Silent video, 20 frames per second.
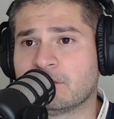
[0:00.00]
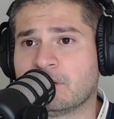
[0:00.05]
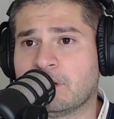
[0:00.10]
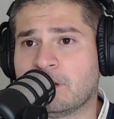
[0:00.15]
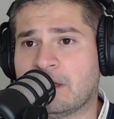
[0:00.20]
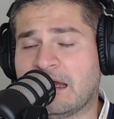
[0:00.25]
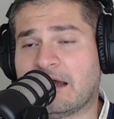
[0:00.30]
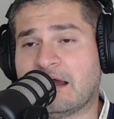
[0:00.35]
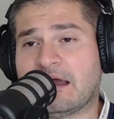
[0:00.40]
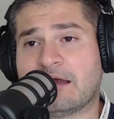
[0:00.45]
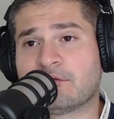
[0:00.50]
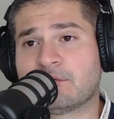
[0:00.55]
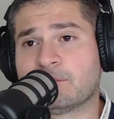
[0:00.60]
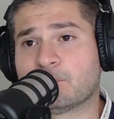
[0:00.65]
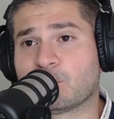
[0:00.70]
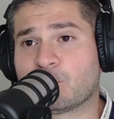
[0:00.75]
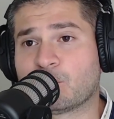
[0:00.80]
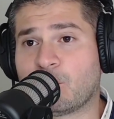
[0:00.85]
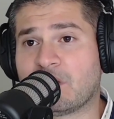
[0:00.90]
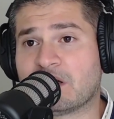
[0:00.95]
How Harry
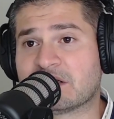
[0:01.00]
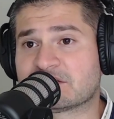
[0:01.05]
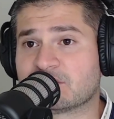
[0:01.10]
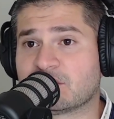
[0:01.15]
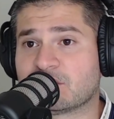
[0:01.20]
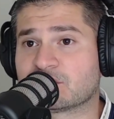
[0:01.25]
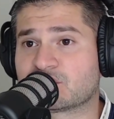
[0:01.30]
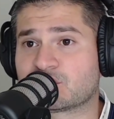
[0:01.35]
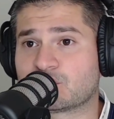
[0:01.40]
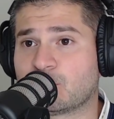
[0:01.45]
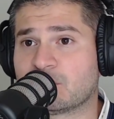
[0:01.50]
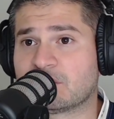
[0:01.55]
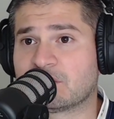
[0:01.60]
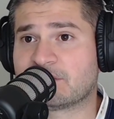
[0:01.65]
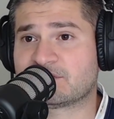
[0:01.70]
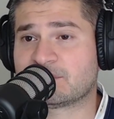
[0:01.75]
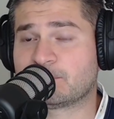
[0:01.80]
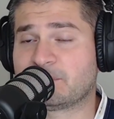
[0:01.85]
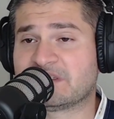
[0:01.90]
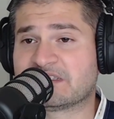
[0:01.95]
Maguire's not strong enough
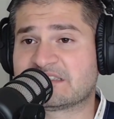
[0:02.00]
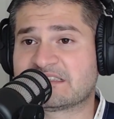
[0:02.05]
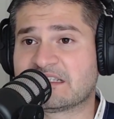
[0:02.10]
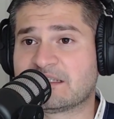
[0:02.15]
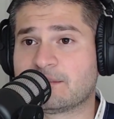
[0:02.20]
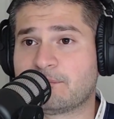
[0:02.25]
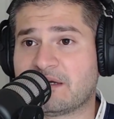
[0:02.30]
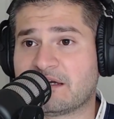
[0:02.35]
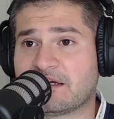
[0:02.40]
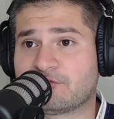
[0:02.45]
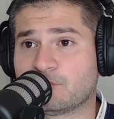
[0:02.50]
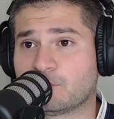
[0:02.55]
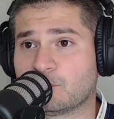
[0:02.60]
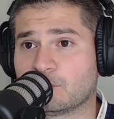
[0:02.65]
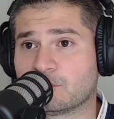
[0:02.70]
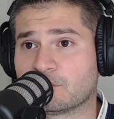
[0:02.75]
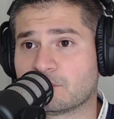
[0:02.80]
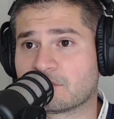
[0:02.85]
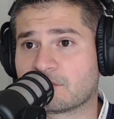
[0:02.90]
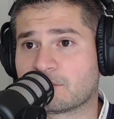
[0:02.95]
to be a centre-back
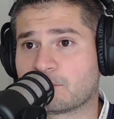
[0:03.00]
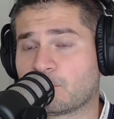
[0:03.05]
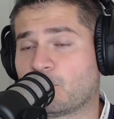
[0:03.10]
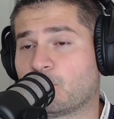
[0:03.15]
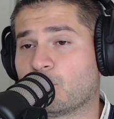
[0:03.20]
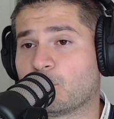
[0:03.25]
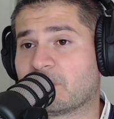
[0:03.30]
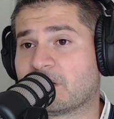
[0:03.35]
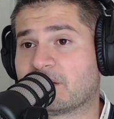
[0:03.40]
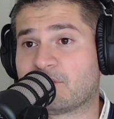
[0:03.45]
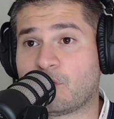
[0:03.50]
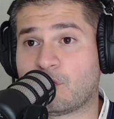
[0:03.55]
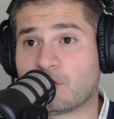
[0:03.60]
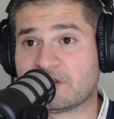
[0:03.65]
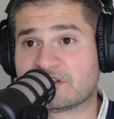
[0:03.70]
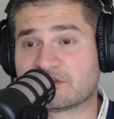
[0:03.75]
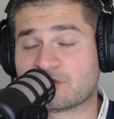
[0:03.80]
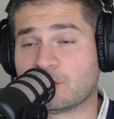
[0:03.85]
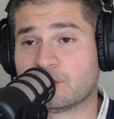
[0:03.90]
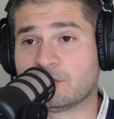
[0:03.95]
or whatever on
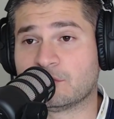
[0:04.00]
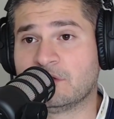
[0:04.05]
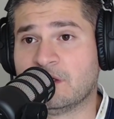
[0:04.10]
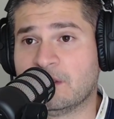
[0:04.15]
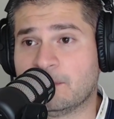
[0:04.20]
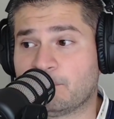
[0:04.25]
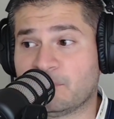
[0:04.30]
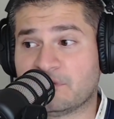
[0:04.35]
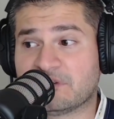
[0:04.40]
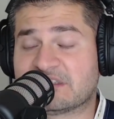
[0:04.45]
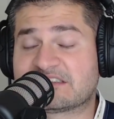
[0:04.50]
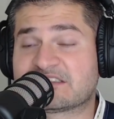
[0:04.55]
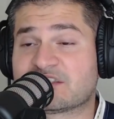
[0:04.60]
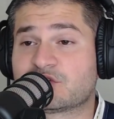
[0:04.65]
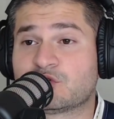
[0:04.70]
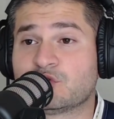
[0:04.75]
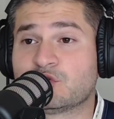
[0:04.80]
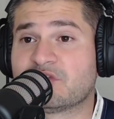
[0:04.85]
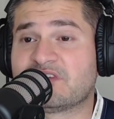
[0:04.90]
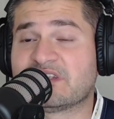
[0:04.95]
his own. Bro, it's the
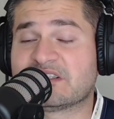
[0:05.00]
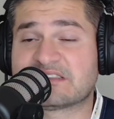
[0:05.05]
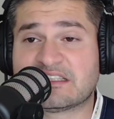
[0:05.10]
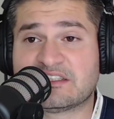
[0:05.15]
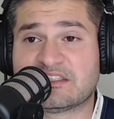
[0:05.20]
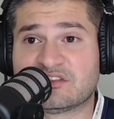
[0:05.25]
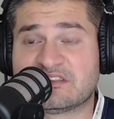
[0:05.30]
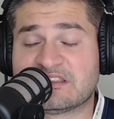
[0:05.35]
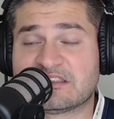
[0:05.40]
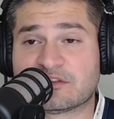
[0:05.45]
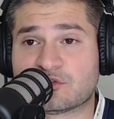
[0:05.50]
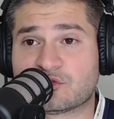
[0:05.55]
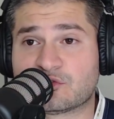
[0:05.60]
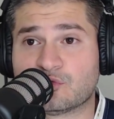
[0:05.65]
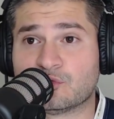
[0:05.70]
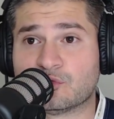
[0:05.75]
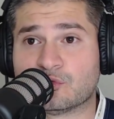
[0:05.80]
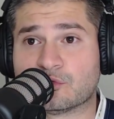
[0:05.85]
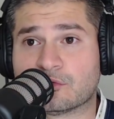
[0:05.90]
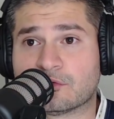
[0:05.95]
two things that you didn't
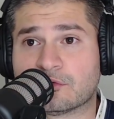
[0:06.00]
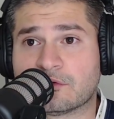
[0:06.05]
do.